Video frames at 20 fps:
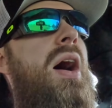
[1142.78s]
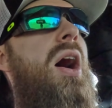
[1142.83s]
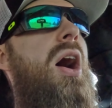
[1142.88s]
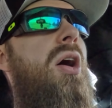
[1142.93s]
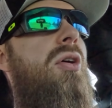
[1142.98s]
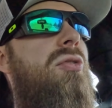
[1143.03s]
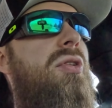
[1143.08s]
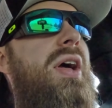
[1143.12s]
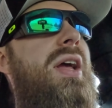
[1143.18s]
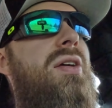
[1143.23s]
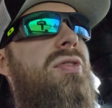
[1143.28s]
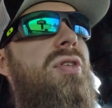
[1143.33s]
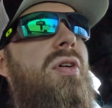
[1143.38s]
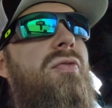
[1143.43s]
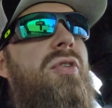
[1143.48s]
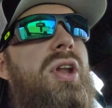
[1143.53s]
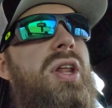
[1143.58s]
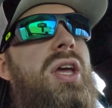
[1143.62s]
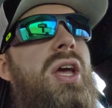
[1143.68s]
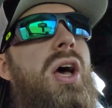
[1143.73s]
I'll link the
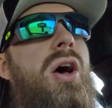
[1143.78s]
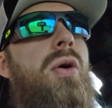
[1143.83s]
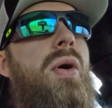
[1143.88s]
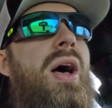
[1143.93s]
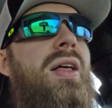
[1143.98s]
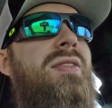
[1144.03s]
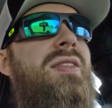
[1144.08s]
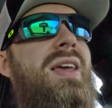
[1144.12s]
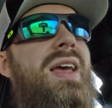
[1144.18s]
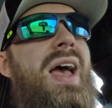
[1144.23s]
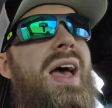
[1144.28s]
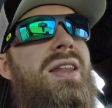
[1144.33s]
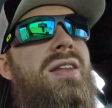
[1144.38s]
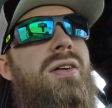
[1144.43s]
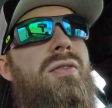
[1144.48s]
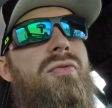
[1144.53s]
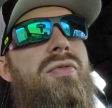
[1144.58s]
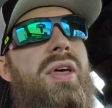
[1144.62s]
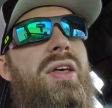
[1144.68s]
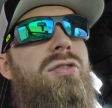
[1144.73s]
video at the end
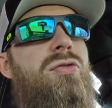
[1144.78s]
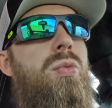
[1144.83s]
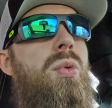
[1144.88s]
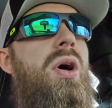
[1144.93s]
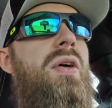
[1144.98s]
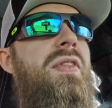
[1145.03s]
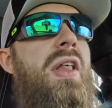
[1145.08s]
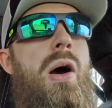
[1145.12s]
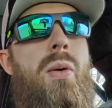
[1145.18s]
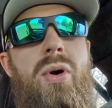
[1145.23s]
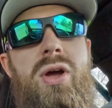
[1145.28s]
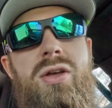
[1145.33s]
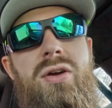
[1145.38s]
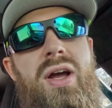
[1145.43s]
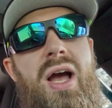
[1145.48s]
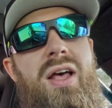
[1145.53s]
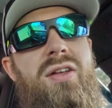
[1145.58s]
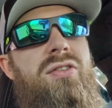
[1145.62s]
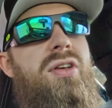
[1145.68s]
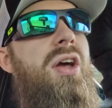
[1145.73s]
of this one. That way you
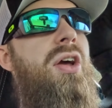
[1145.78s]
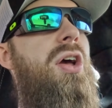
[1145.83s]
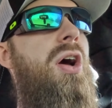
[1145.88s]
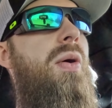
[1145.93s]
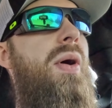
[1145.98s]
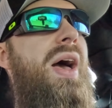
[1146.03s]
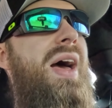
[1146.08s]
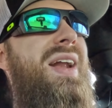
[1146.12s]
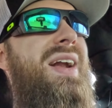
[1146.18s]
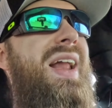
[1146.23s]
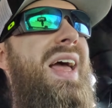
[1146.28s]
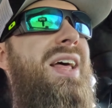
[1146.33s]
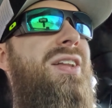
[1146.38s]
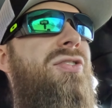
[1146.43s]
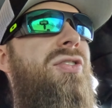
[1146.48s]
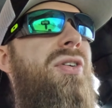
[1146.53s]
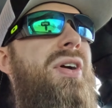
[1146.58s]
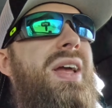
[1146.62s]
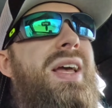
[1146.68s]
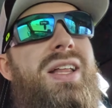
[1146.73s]
guys can go ahead and
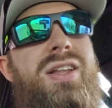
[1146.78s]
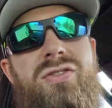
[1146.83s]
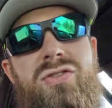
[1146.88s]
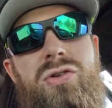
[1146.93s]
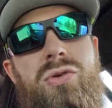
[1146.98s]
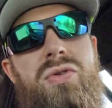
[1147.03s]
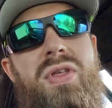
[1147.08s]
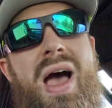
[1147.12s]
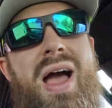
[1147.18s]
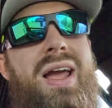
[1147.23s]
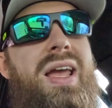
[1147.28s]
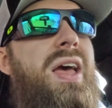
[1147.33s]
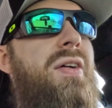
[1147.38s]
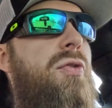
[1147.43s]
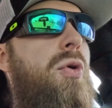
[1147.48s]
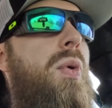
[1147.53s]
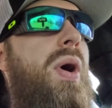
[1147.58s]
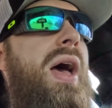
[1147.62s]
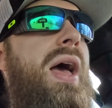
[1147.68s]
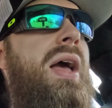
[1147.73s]
enter into that
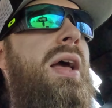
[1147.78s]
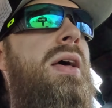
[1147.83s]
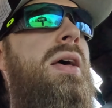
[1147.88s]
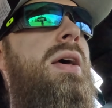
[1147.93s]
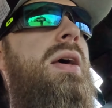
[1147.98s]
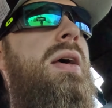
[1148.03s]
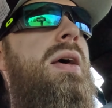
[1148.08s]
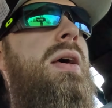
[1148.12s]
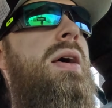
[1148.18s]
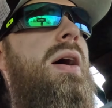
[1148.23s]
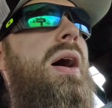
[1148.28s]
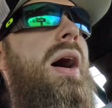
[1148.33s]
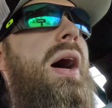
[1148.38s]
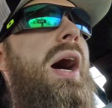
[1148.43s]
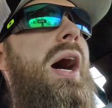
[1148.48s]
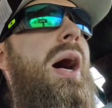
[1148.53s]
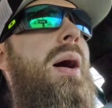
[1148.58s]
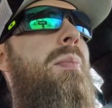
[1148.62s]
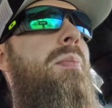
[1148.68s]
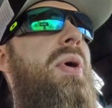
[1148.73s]
giveaway.
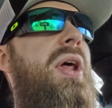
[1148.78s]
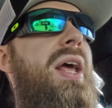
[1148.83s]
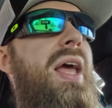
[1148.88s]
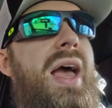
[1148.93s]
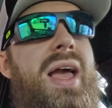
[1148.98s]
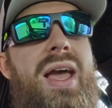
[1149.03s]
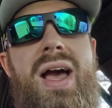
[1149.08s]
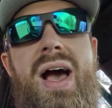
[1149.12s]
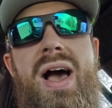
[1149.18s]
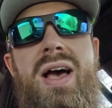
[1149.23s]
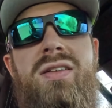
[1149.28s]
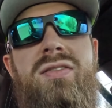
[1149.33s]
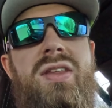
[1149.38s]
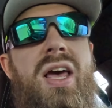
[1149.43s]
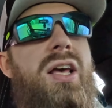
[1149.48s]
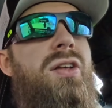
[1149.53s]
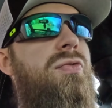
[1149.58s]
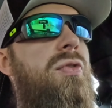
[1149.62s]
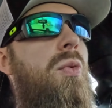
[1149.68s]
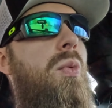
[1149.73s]
But again, guys,
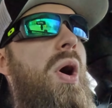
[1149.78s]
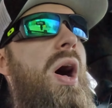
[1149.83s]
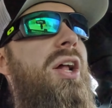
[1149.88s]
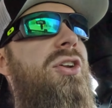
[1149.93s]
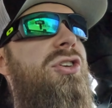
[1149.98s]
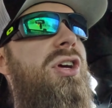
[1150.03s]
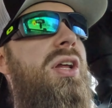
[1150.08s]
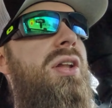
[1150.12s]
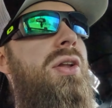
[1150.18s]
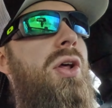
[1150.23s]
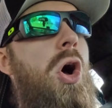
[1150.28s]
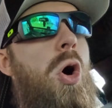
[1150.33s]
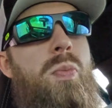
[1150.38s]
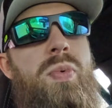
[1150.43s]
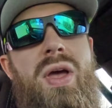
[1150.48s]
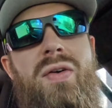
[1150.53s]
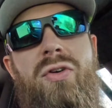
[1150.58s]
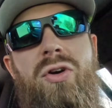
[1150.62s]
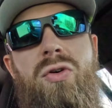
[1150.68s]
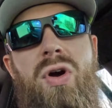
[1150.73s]
thanks for watching. Hope
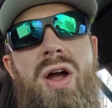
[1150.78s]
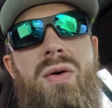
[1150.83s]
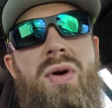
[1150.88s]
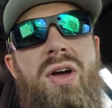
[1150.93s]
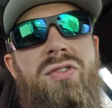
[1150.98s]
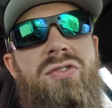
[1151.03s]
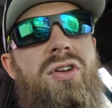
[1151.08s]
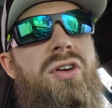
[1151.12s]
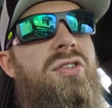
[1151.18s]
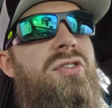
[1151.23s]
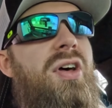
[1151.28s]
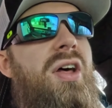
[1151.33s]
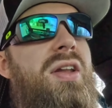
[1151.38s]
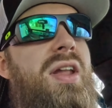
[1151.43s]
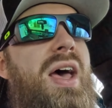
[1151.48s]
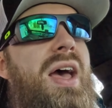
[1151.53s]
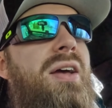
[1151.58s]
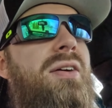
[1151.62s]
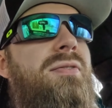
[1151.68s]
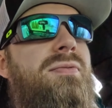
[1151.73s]
you have a great rest of your
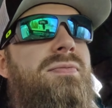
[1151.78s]
Sunday.